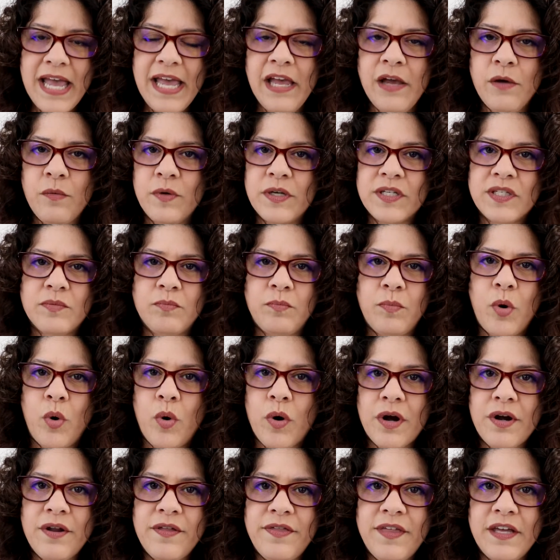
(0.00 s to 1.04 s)
It was
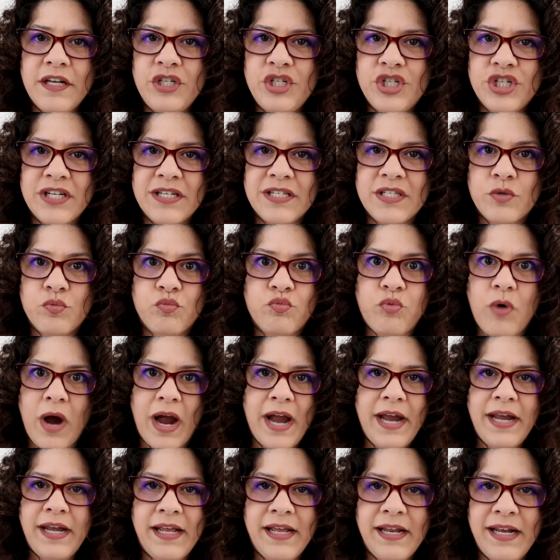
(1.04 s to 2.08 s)
more than just
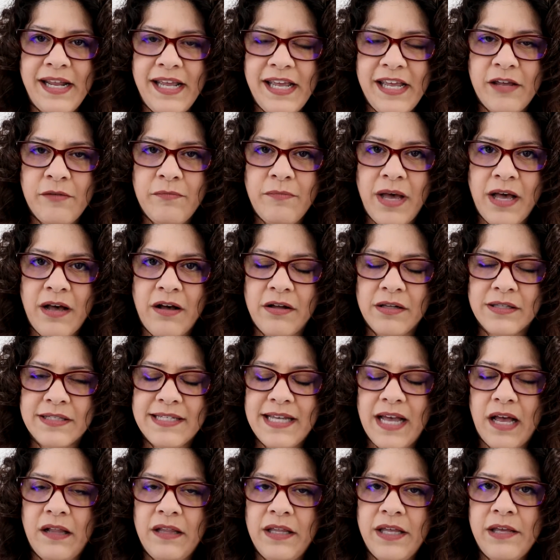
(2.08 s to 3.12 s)
writing an email
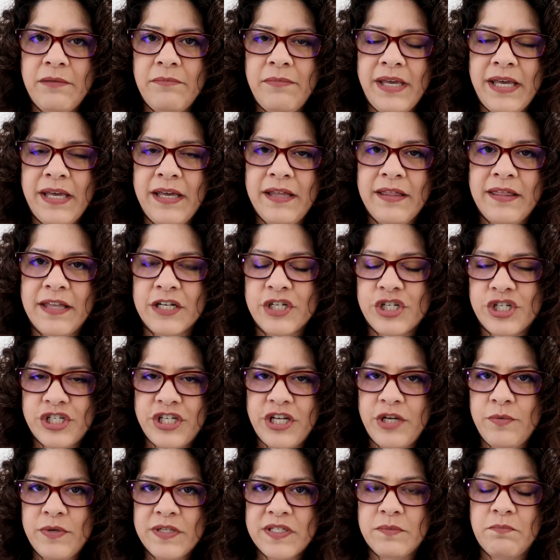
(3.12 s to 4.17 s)
telling me that
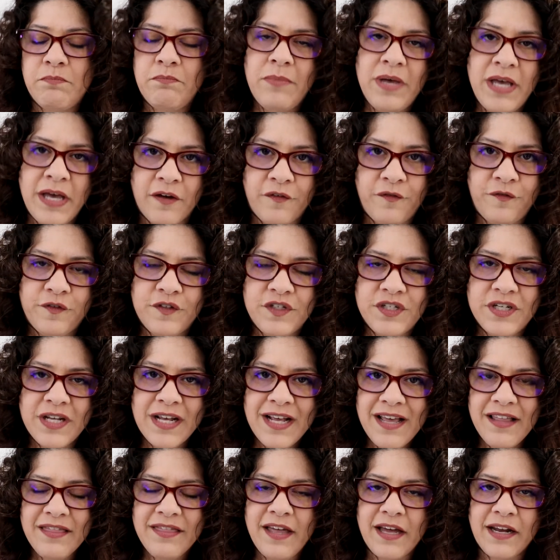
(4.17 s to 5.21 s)
she was miffed
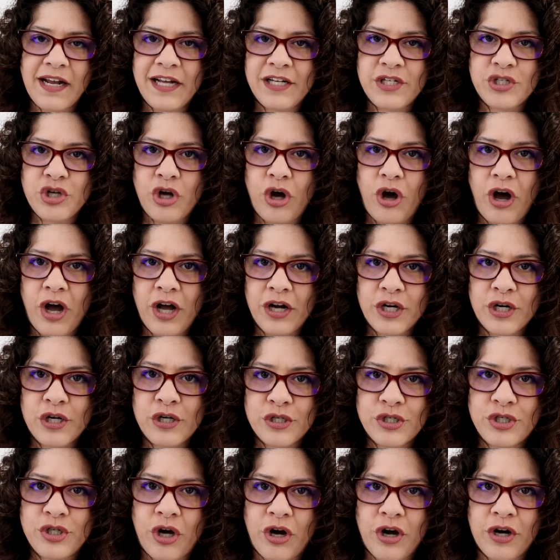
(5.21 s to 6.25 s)
that I taught
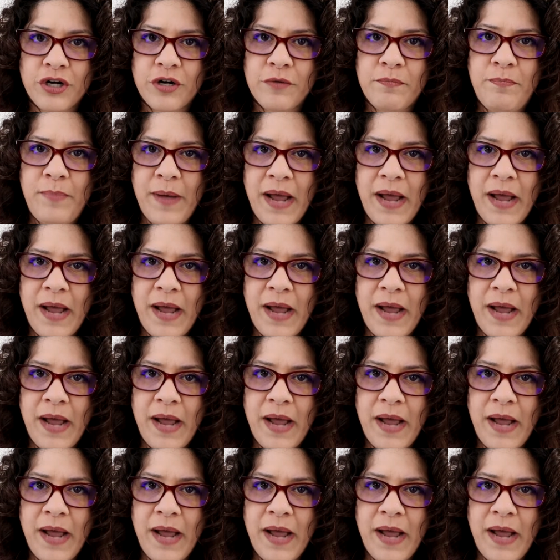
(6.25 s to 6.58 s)
her daughter